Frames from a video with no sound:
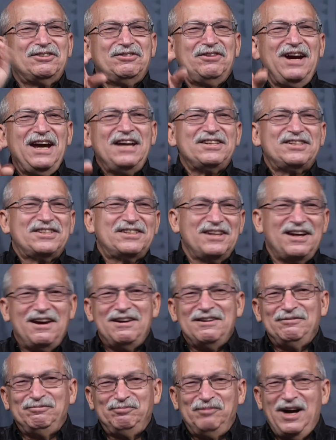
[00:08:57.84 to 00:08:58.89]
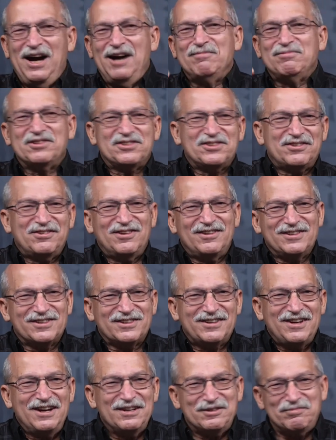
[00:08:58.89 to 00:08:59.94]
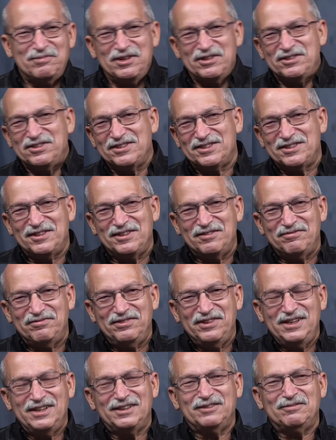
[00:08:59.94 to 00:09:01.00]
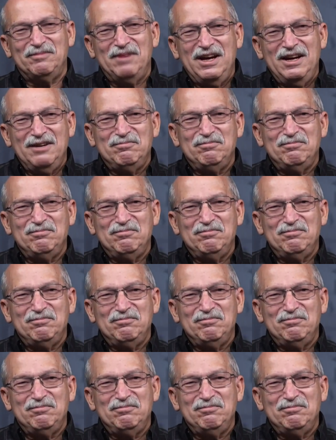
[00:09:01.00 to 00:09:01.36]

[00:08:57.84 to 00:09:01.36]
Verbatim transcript: trace um, Barbara Scorla's contributions to the field